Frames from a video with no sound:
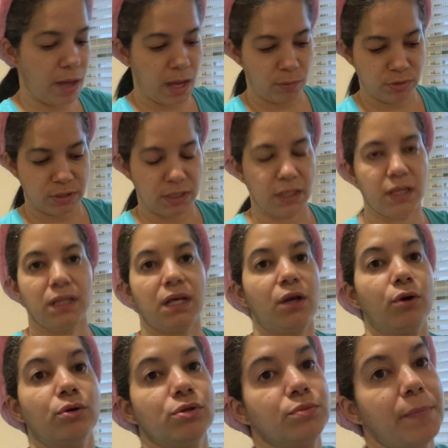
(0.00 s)
I was thinking the
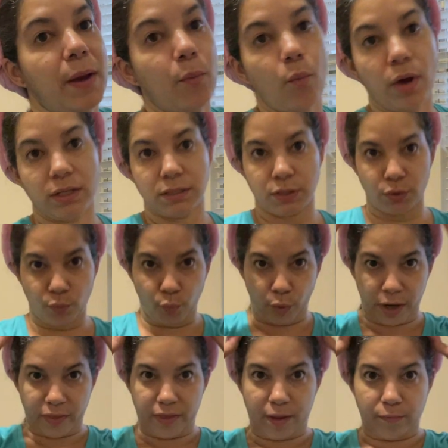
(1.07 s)
girls might want to
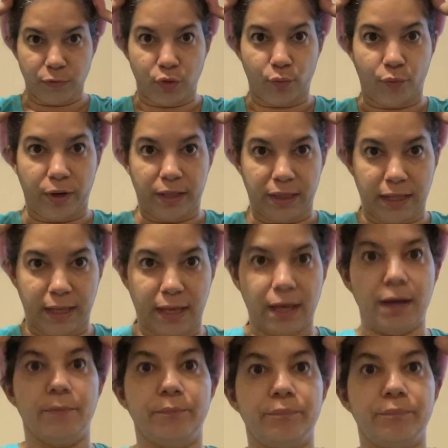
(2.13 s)
wear them doing the